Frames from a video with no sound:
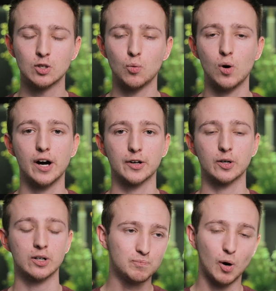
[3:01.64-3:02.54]
in the
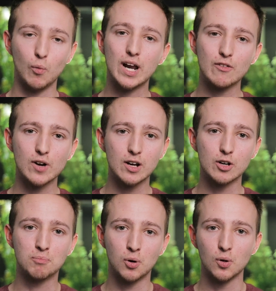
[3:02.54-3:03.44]
water, but whenever I go
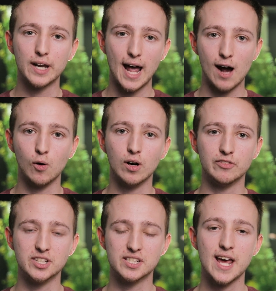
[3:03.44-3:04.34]
to pull it out
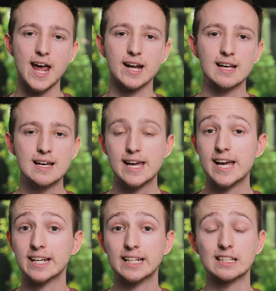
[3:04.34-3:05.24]
of the tank,
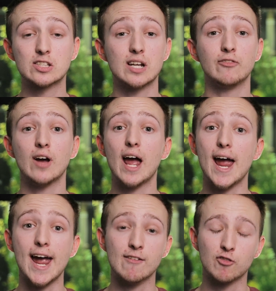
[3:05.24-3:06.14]
it gets stuff
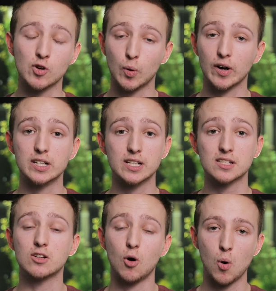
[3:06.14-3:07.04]
everywhere. It
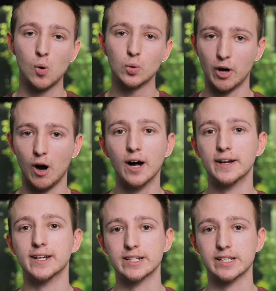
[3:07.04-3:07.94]
doesn't hold
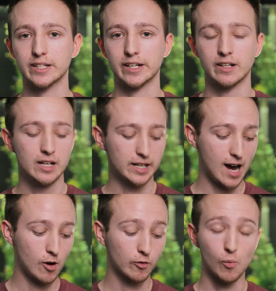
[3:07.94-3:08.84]
on to anything.
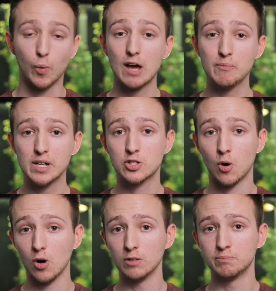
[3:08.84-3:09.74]
Now, from what I've been
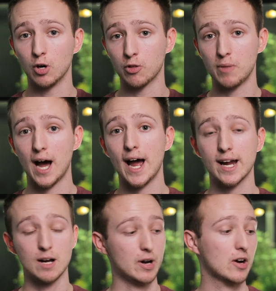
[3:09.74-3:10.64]
told, both
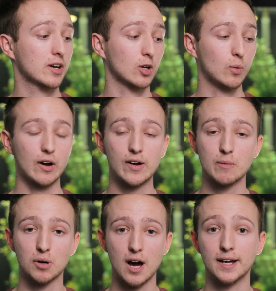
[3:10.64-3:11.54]
by American
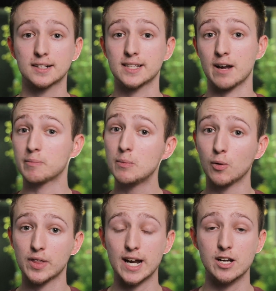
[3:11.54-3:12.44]
Aquarium Products and
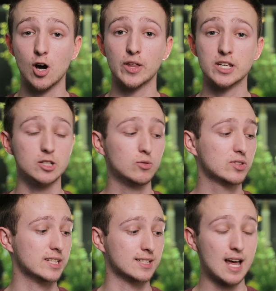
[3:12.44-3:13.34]
people that I know that use
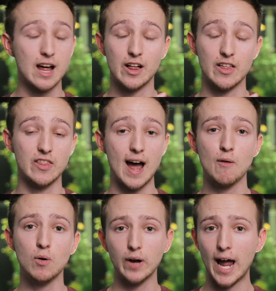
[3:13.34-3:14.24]
these,
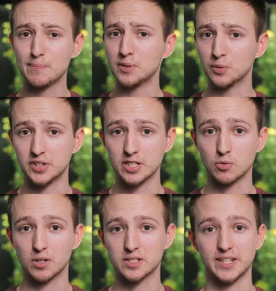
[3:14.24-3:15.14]
that won't happen with these
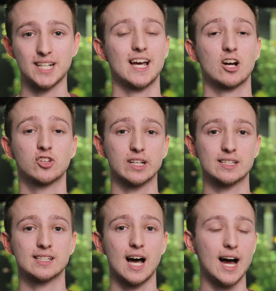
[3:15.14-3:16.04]
ones. And that's actually a
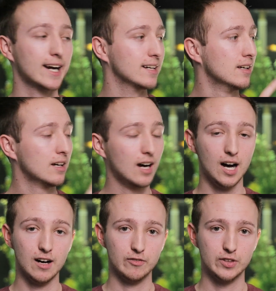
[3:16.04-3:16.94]
sign
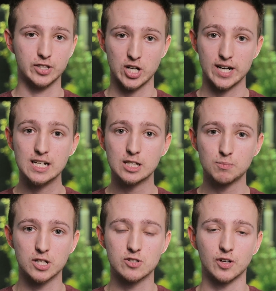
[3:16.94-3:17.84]
of the Chinese
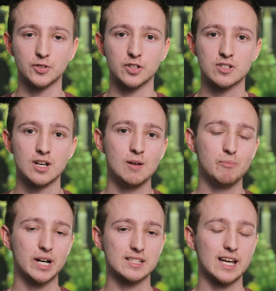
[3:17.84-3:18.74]
sponge filters
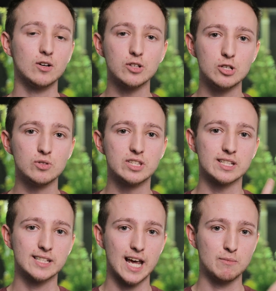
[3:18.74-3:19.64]
because they don't use the
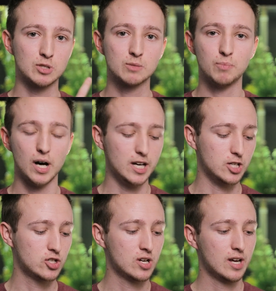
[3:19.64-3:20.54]
same
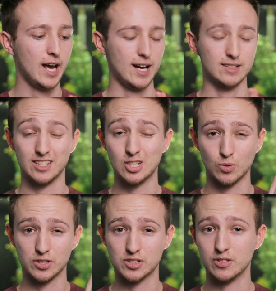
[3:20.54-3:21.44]
sponge as these
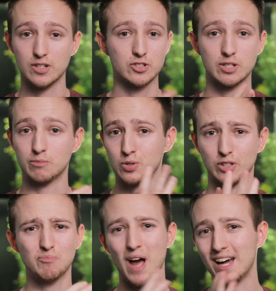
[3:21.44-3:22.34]
ones do. There's some
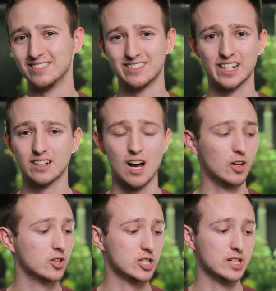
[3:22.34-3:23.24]
sort of patent
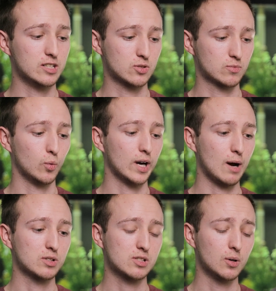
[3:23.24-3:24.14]
technology is what I
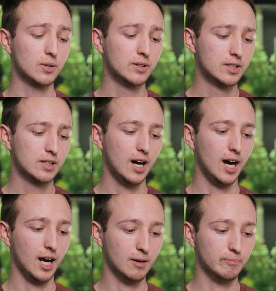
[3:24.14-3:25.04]
was told.
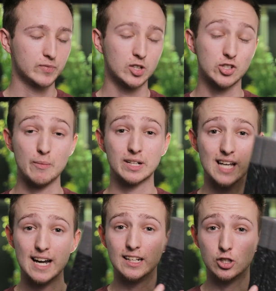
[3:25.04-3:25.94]
So I'm
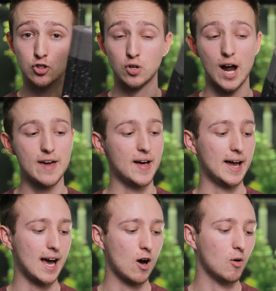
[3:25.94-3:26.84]
excited to try
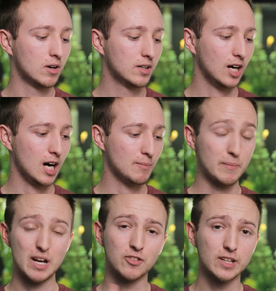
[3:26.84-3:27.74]
that out.
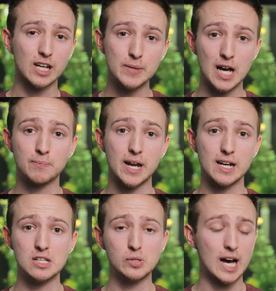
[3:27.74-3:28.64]
I'm definitely going to be
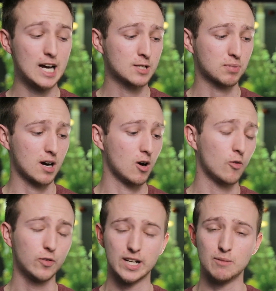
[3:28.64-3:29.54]
updating you guys,
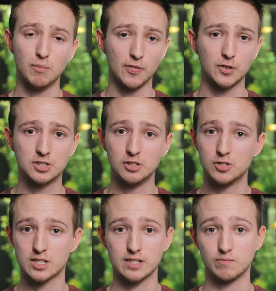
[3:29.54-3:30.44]
hopefully in a month or two,
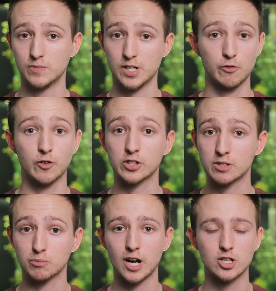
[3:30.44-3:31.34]
just, you know, first
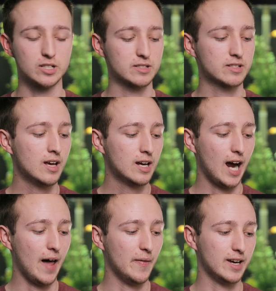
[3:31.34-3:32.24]
impressions,
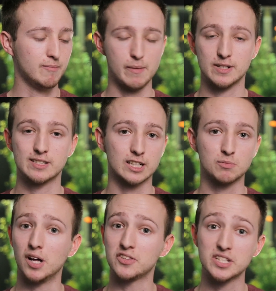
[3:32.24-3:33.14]
and then maybe 6
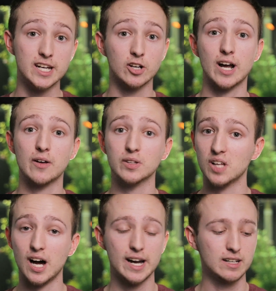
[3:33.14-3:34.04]
months, a year down the
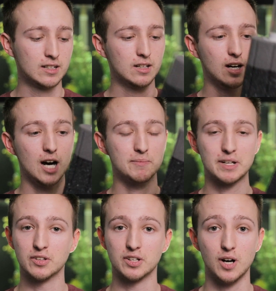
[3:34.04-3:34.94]
line,
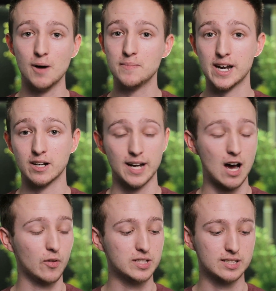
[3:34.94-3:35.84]
give a little update on
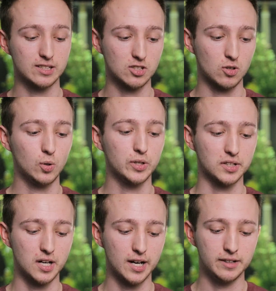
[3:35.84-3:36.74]
how these things are
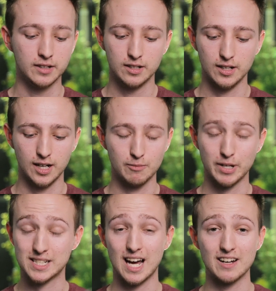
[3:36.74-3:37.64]
holding on.
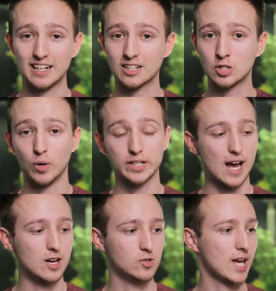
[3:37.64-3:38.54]
Like I said, I talked to one
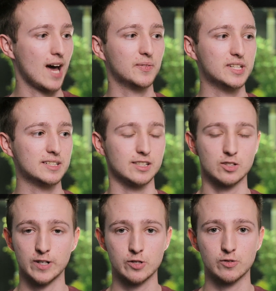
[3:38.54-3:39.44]
guy who's had these in his
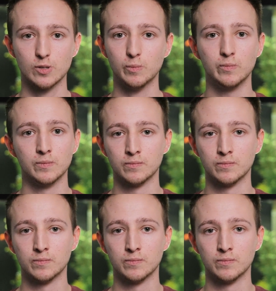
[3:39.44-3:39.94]
fish room